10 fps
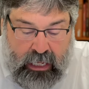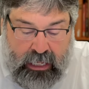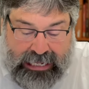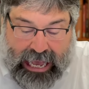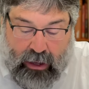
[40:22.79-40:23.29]

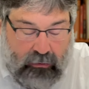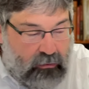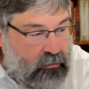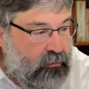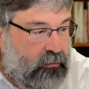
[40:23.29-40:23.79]
Now,
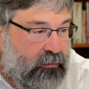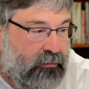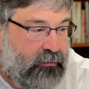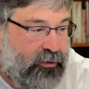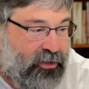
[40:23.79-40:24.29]

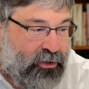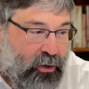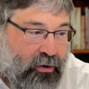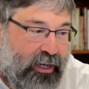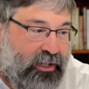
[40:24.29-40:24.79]
the
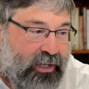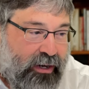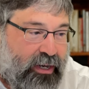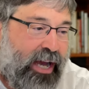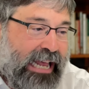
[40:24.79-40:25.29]
stories are
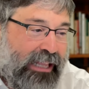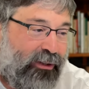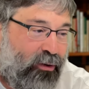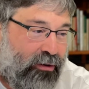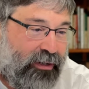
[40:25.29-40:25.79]
not
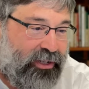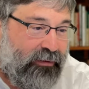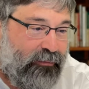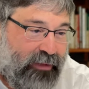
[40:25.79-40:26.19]
allegories.